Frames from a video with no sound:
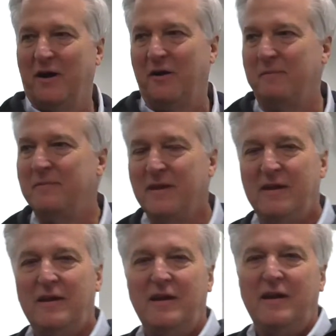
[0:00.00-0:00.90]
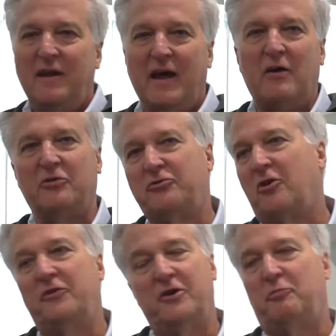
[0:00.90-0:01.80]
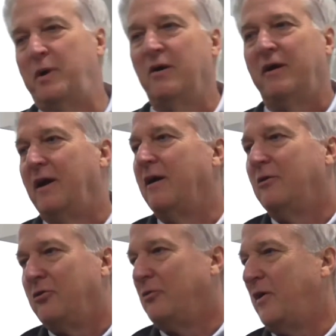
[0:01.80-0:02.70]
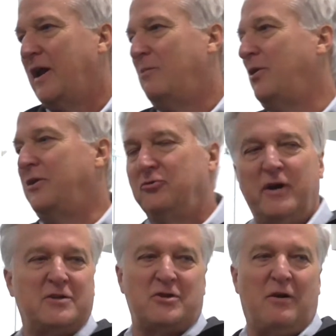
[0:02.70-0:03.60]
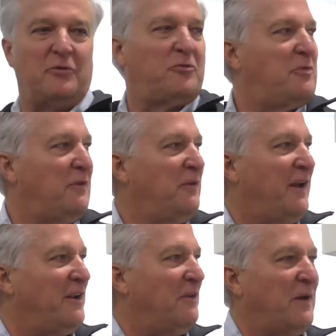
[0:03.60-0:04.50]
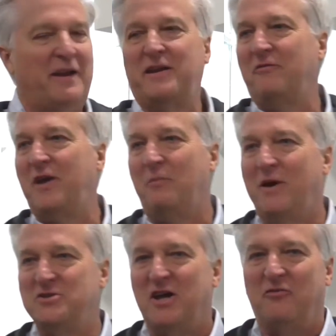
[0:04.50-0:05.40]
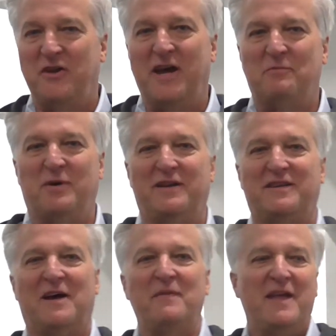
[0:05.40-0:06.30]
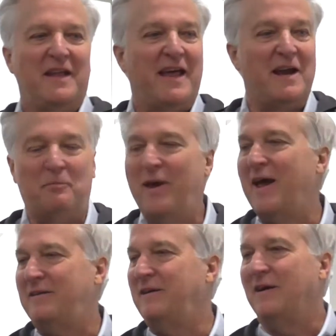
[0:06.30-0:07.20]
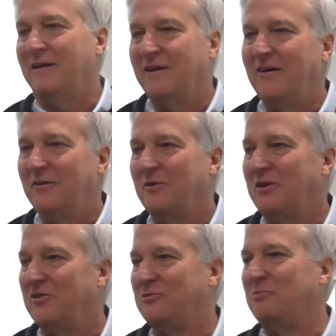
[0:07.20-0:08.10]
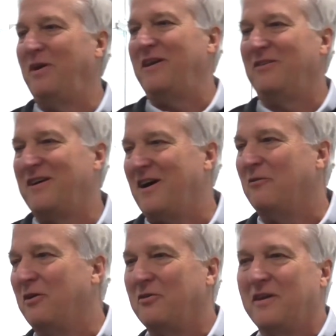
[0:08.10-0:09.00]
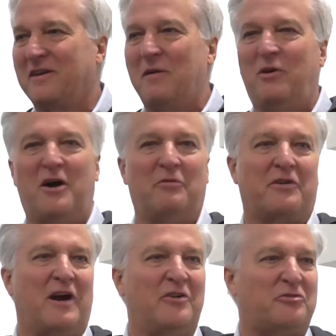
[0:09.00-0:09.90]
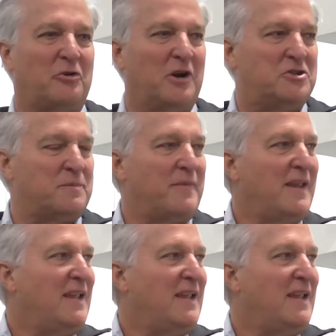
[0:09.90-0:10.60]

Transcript: there, and I was told there's beer in there and it was available to drink, so I haven't helped myself yet, but not a bad deal, we just come along with car storage.